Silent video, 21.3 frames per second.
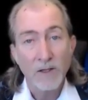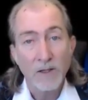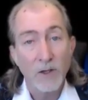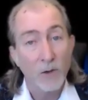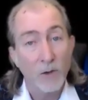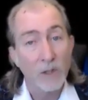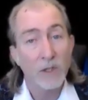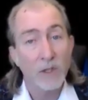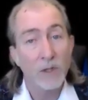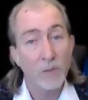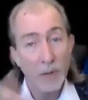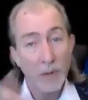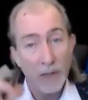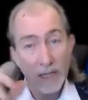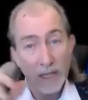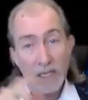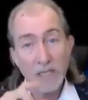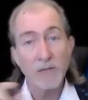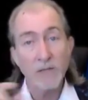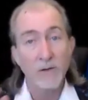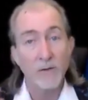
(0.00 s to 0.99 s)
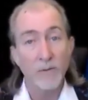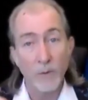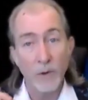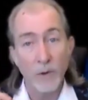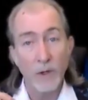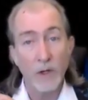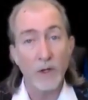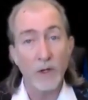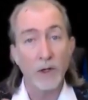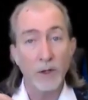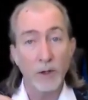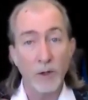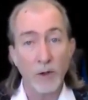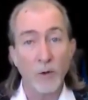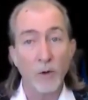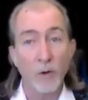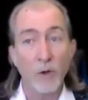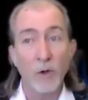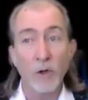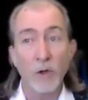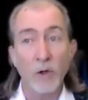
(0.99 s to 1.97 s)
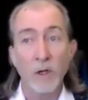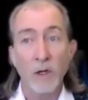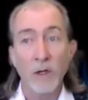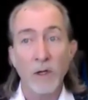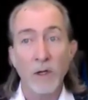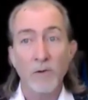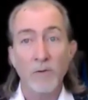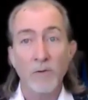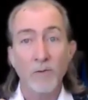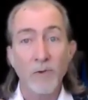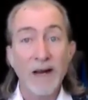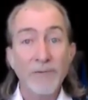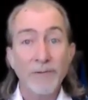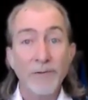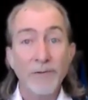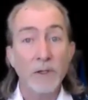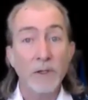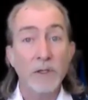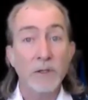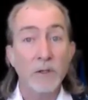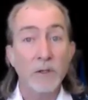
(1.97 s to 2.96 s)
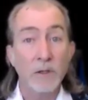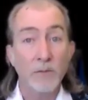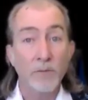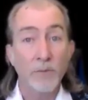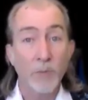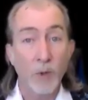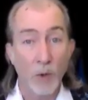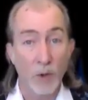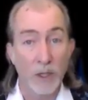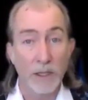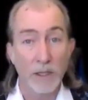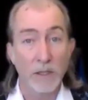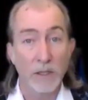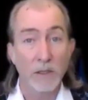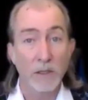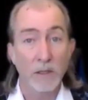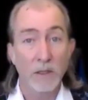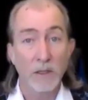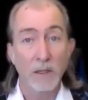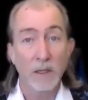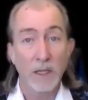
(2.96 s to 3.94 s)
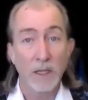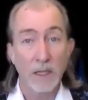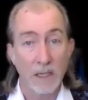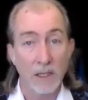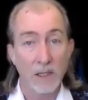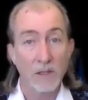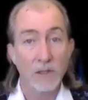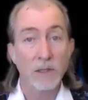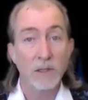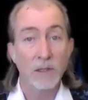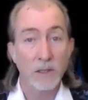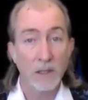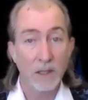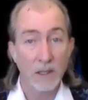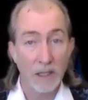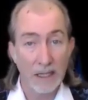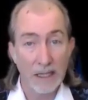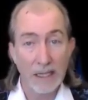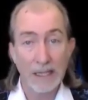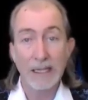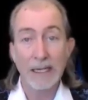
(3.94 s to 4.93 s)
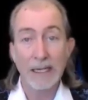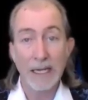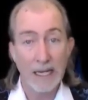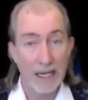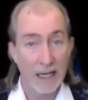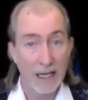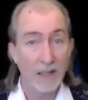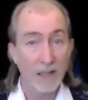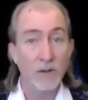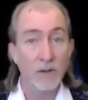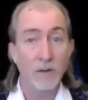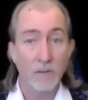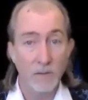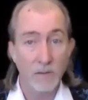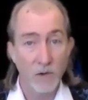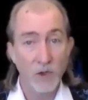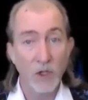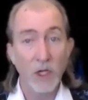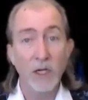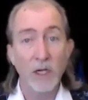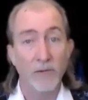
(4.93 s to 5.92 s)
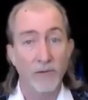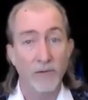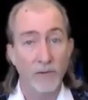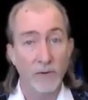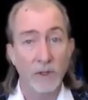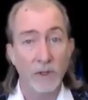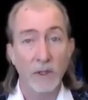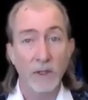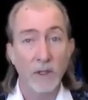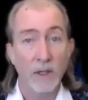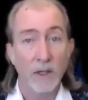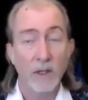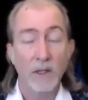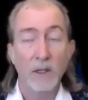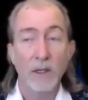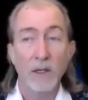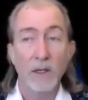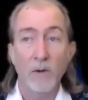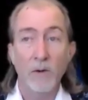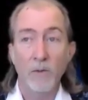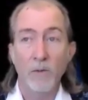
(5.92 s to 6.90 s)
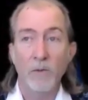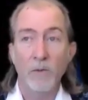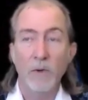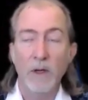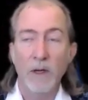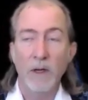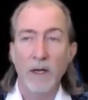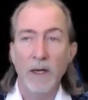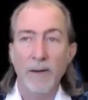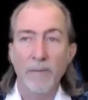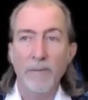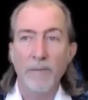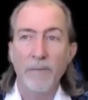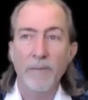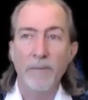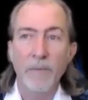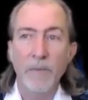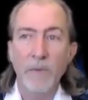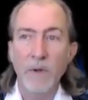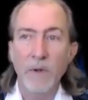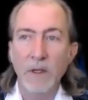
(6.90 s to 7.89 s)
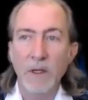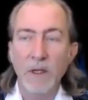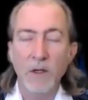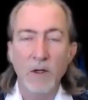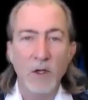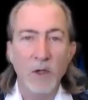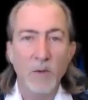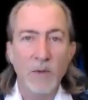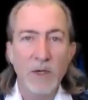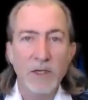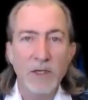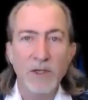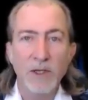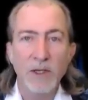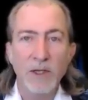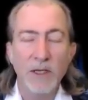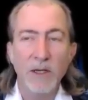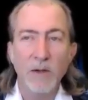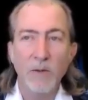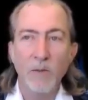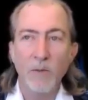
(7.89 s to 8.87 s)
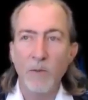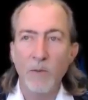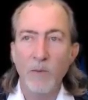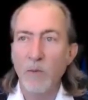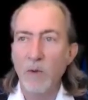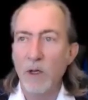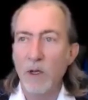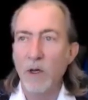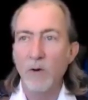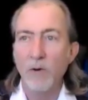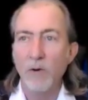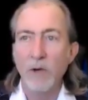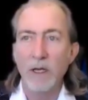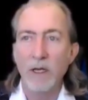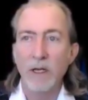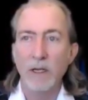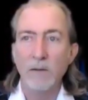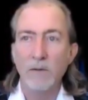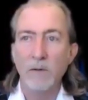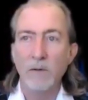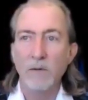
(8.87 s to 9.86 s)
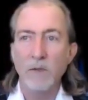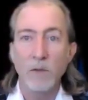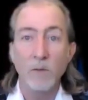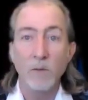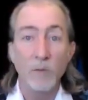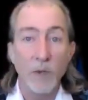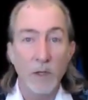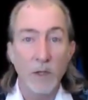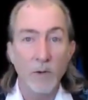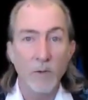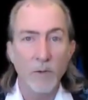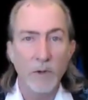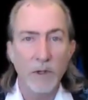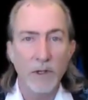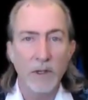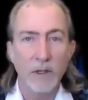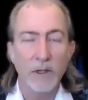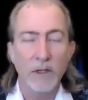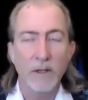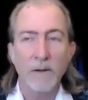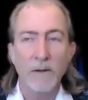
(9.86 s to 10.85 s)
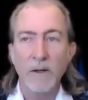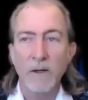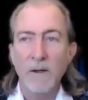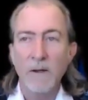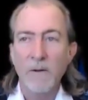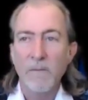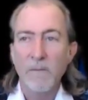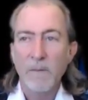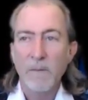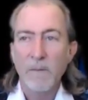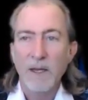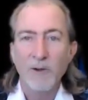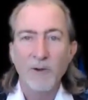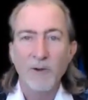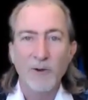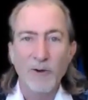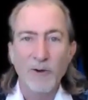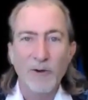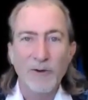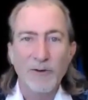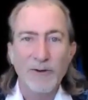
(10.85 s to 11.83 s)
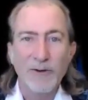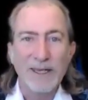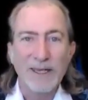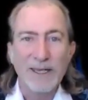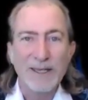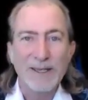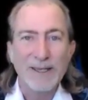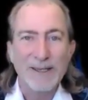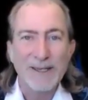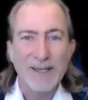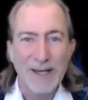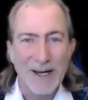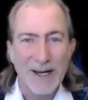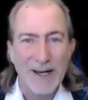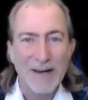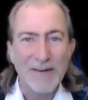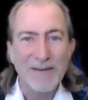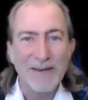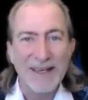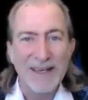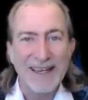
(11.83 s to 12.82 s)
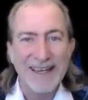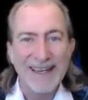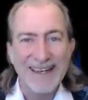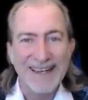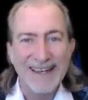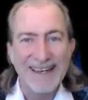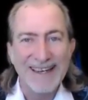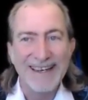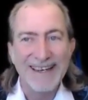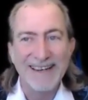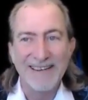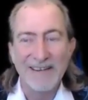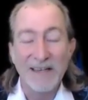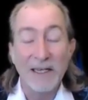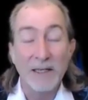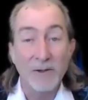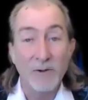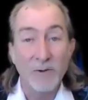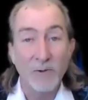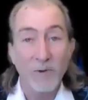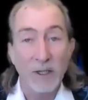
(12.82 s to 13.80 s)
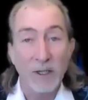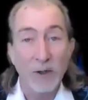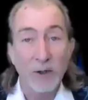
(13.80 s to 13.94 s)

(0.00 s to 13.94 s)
So it's a place of where your reference point is, and it can shift. Now, you know, you mentioned going to be with your girlfriend at the time, and that's